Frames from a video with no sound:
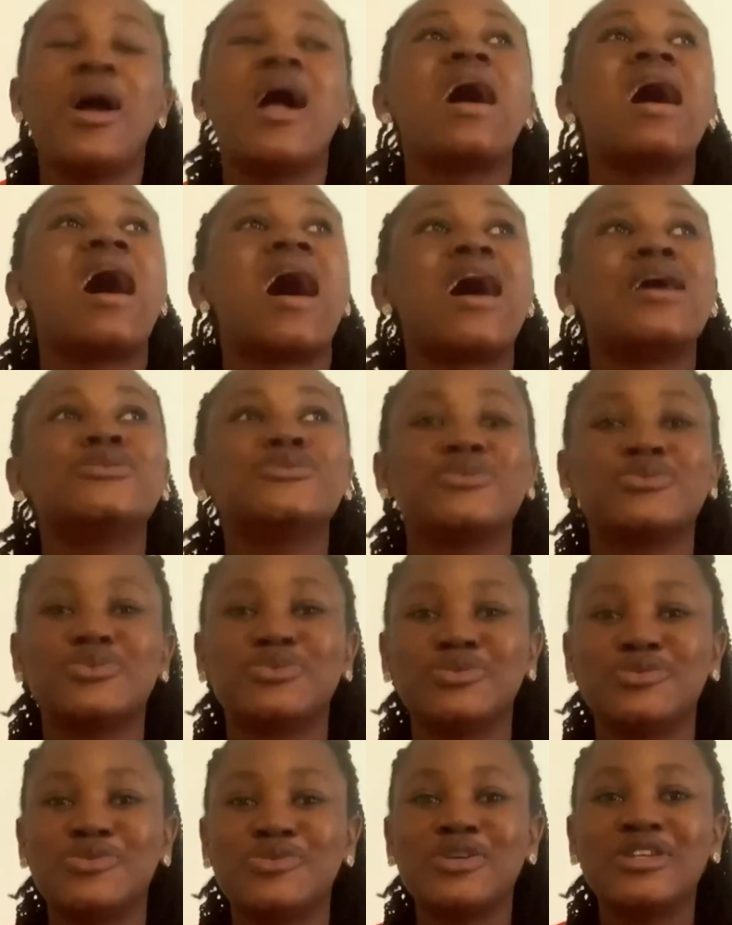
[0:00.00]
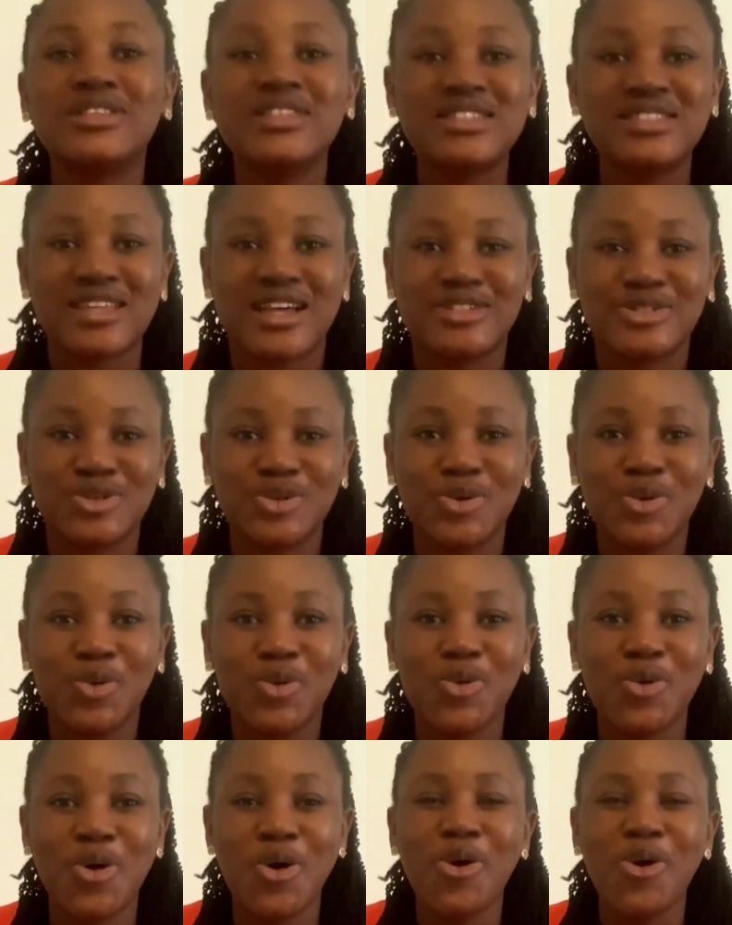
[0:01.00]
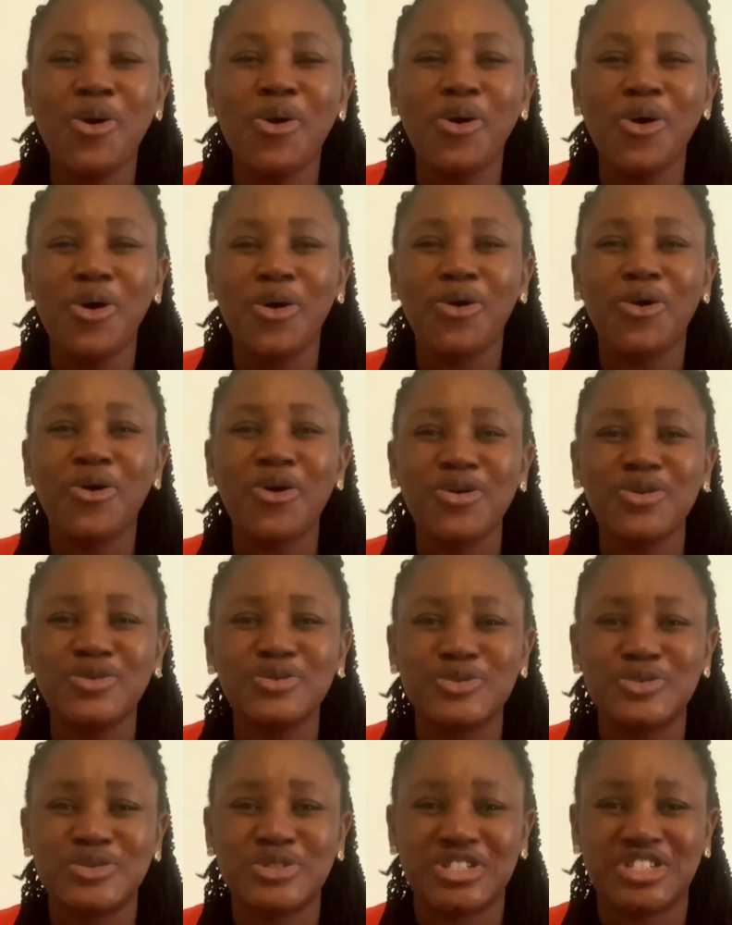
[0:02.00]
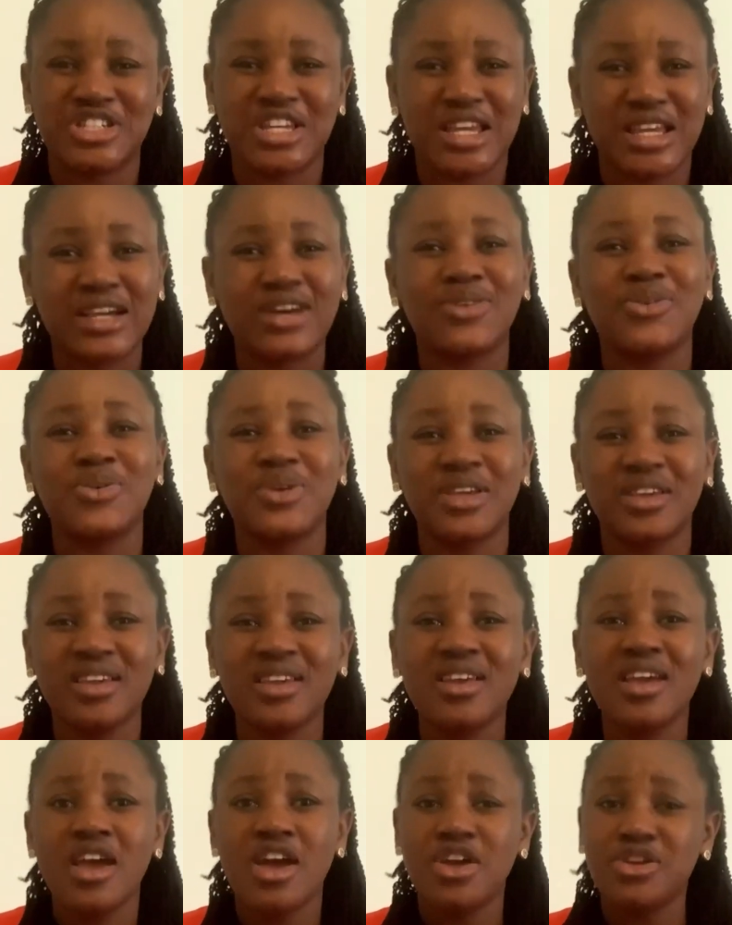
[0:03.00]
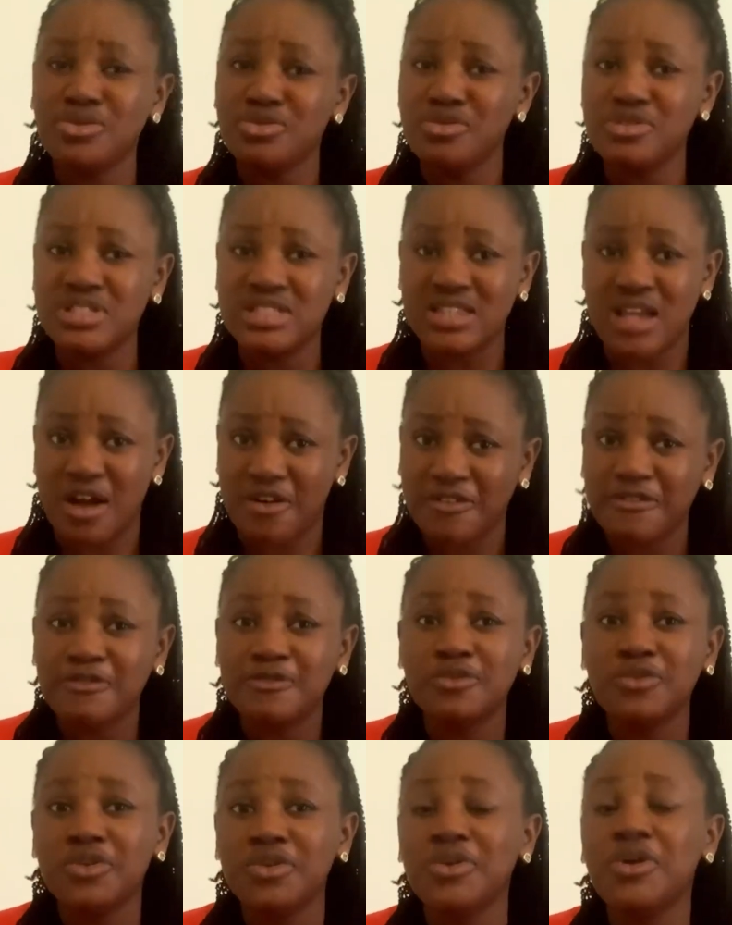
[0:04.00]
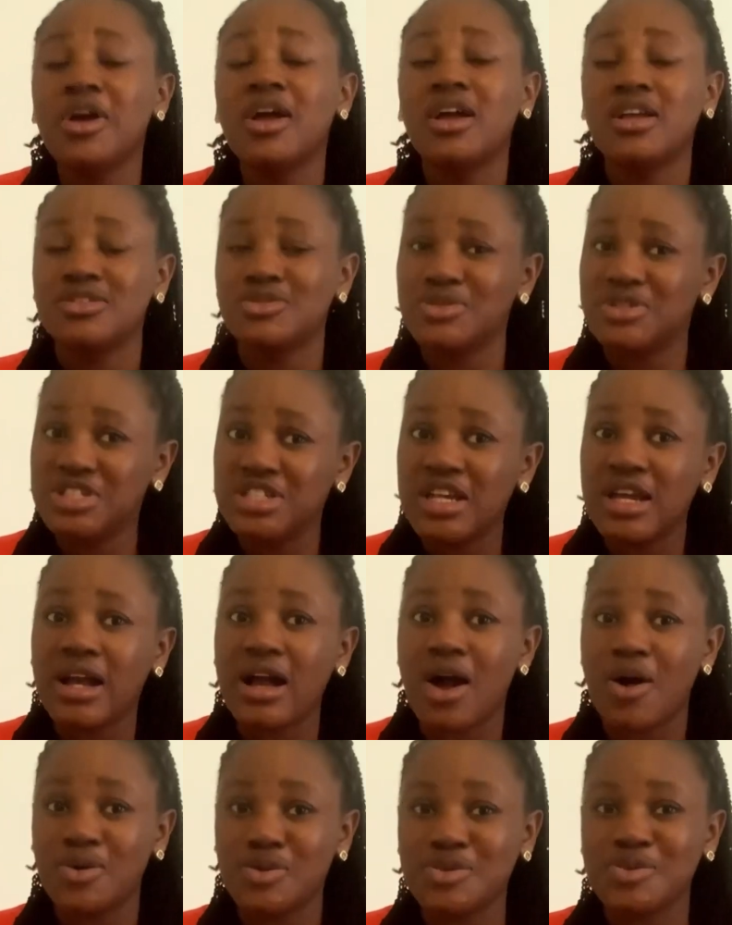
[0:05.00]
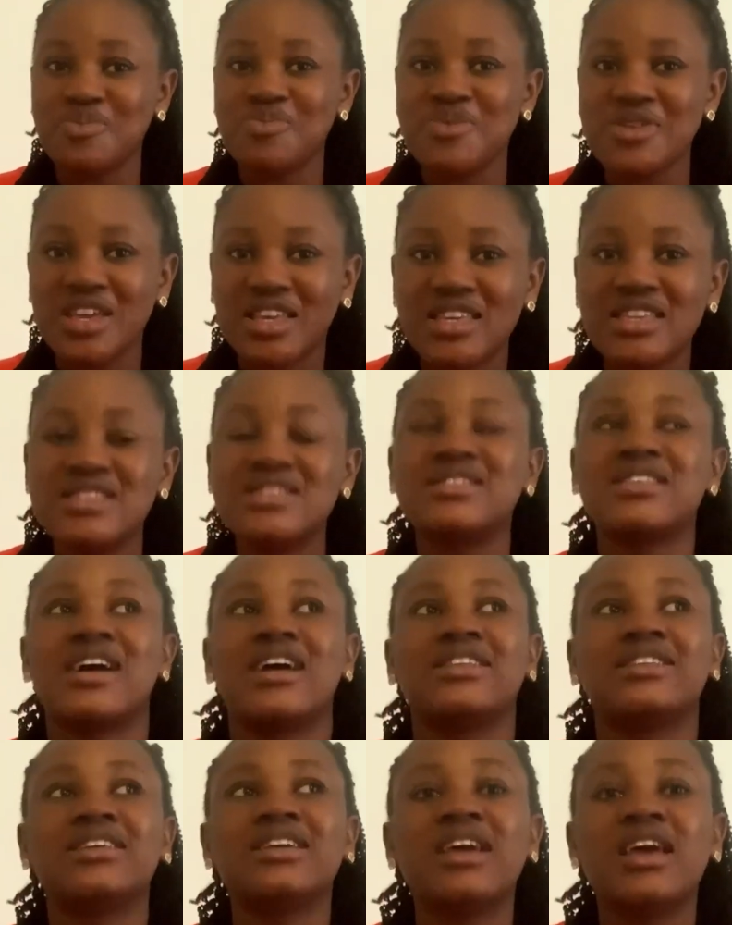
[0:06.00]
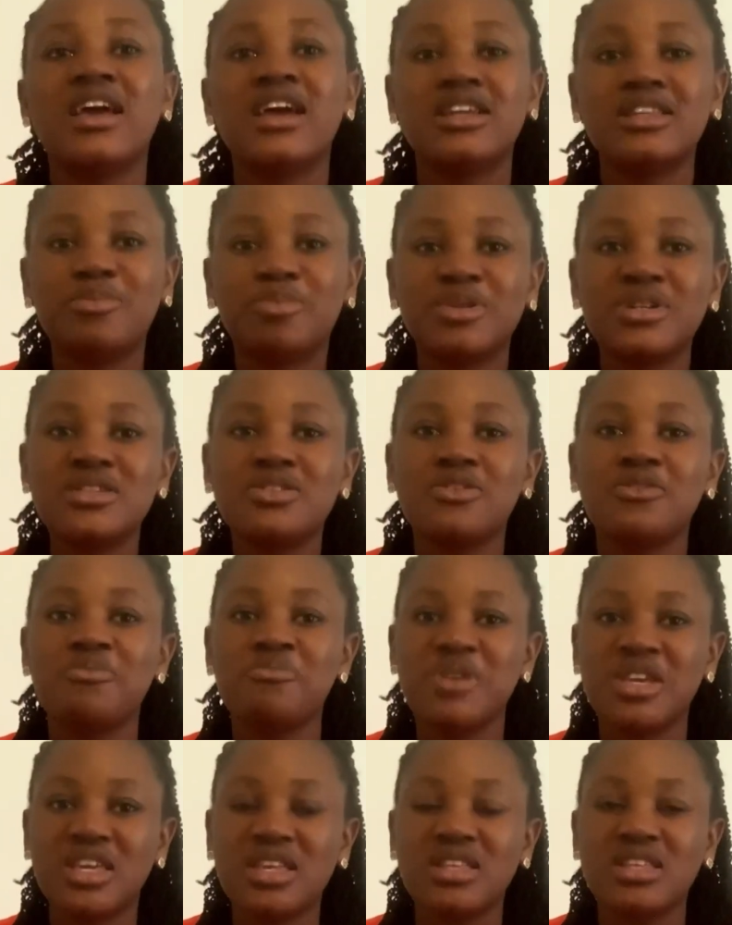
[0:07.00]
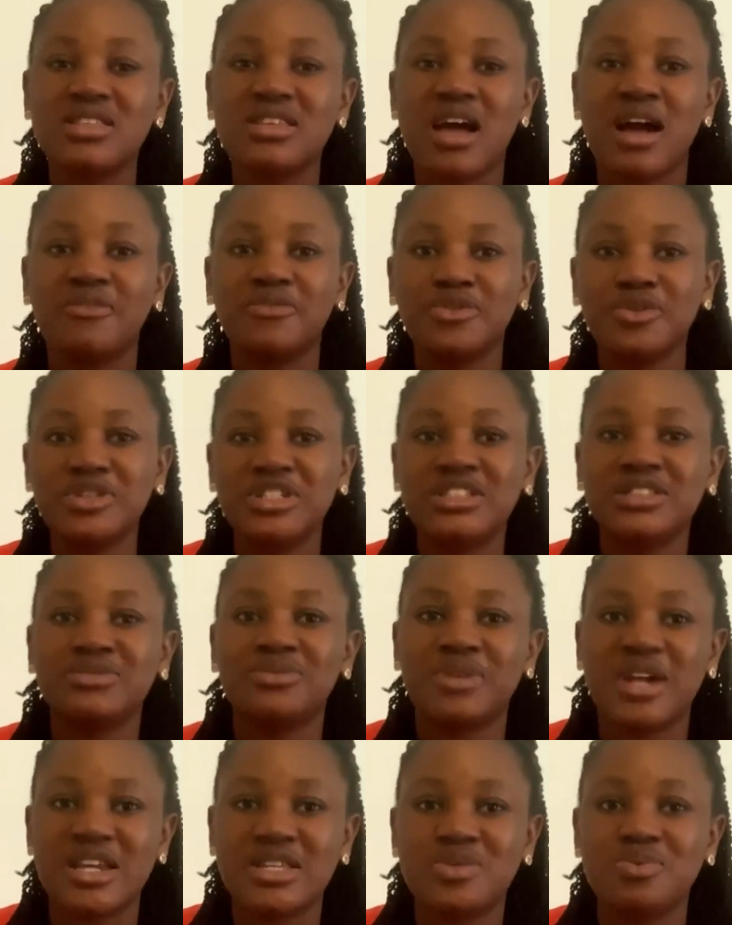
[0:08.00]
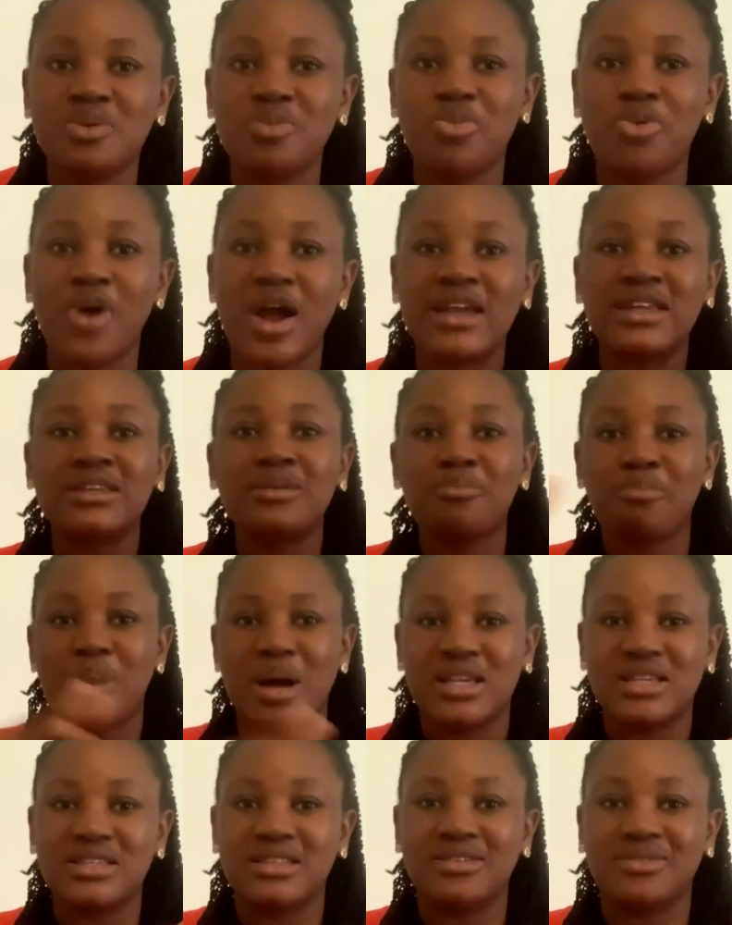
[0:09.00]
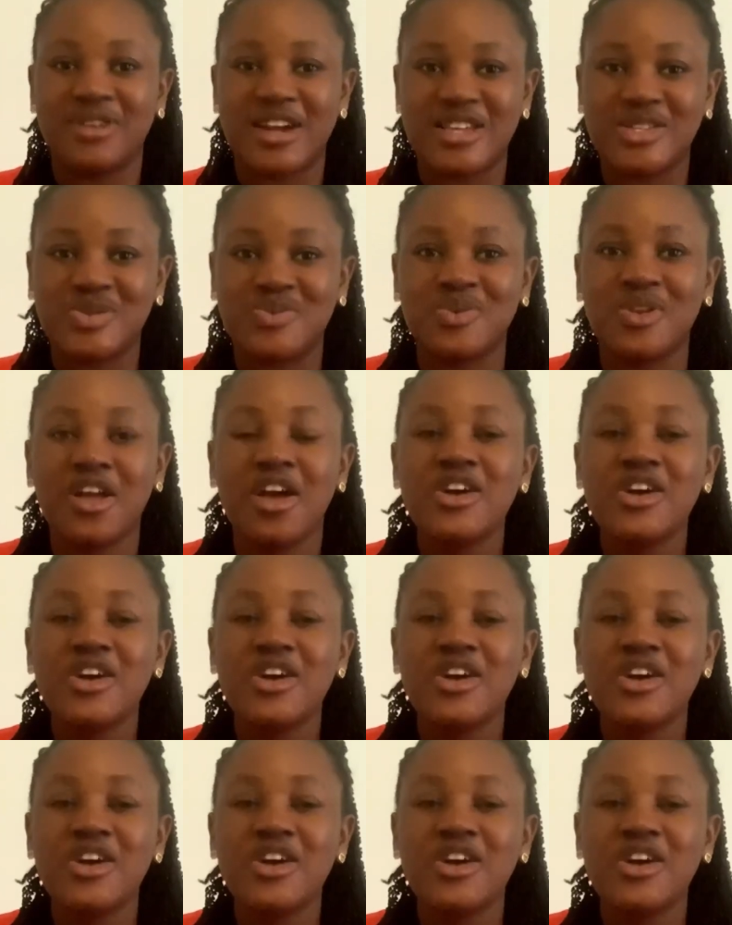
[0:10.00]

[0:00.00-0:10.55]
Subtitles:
I had to quickly search on on Google to check, okay, it's their food, to check how to make it. And the process of making it, I've done it the right way, but I didn't pack it the right way.